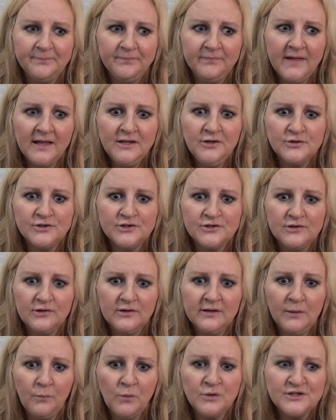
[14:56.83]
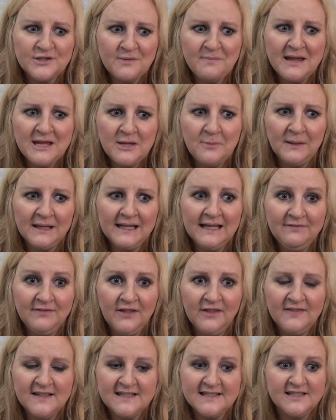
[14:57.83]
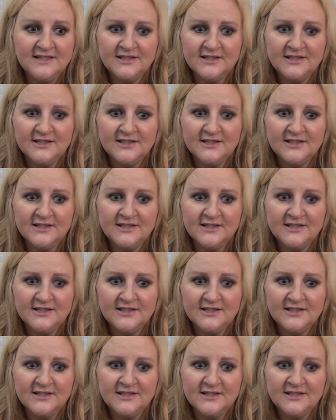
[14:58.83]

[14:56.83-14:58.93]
then it wants to make you believe that this